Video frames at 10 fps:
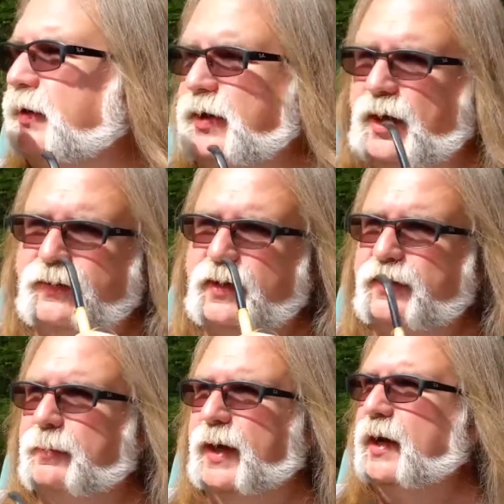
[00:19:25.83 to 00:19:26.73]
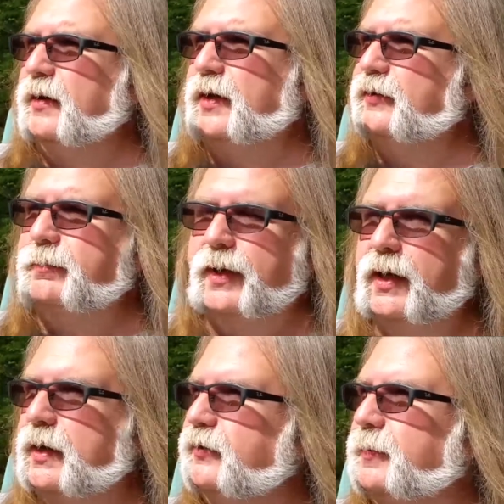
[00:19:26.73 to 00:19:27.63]
Coffee and tobacco,
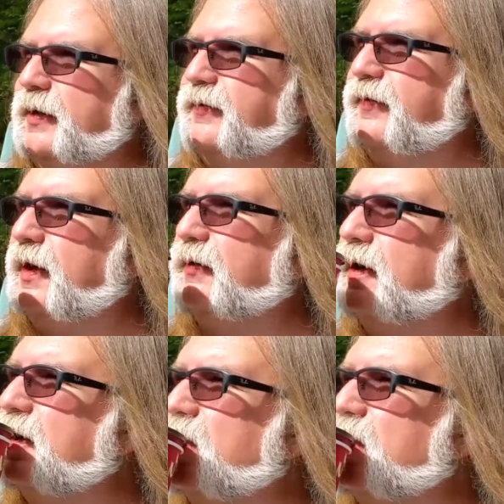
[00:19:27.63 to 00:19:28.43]
that's my favorite.